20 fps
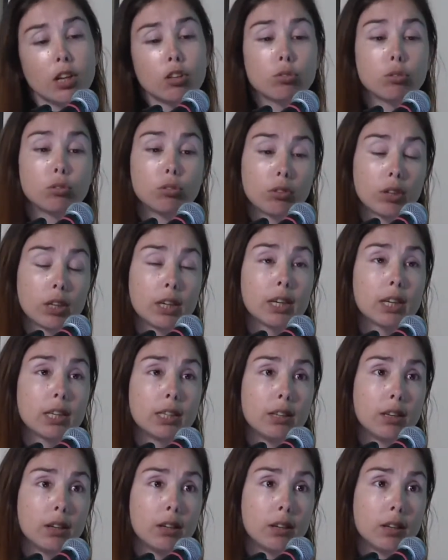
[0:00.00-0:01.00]
to looking
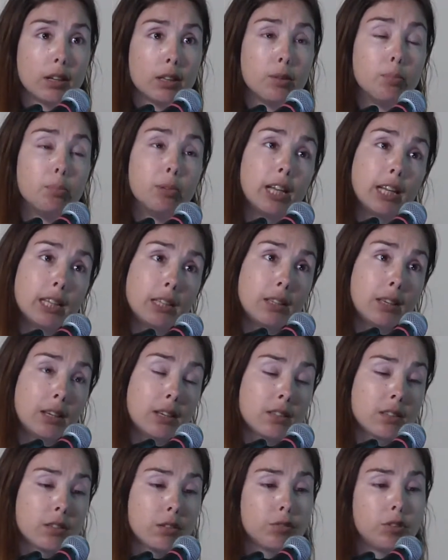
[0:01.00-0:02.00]
at the blood
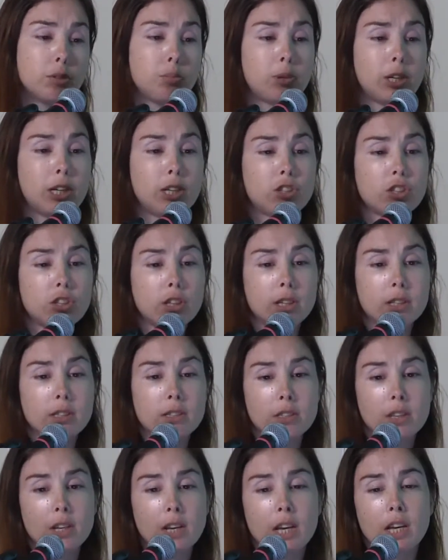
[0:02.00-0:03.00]
test of the
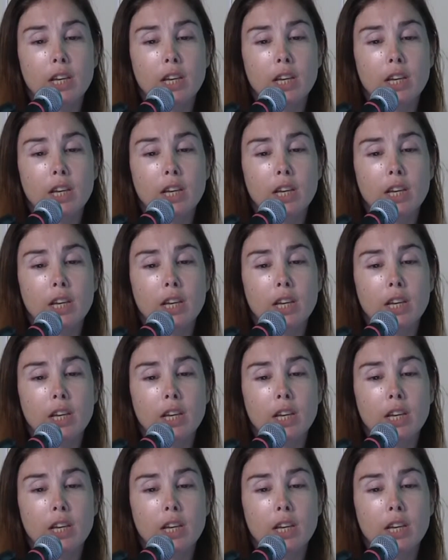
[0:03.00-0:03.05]
patients.